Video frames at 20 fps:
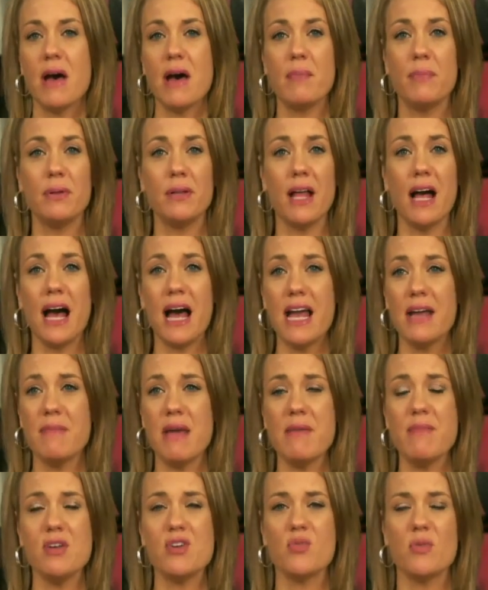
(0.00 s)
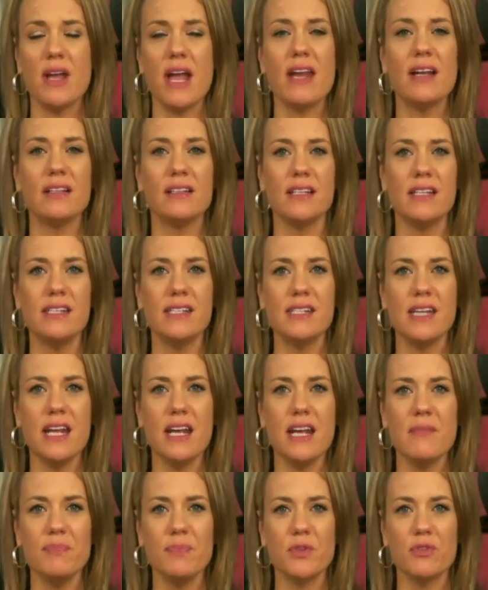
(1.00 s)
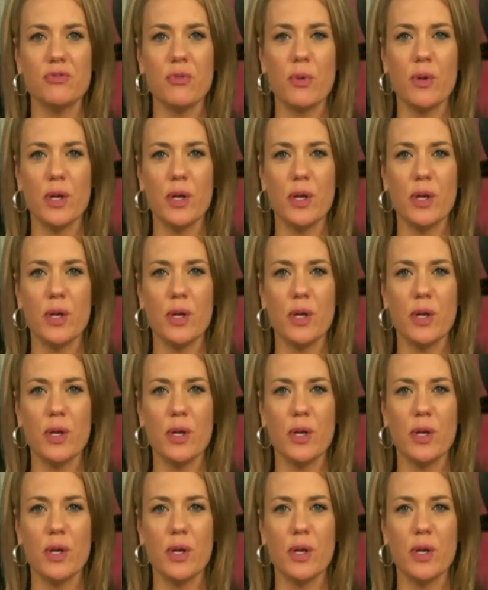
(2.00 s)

apply, maybe create a listing for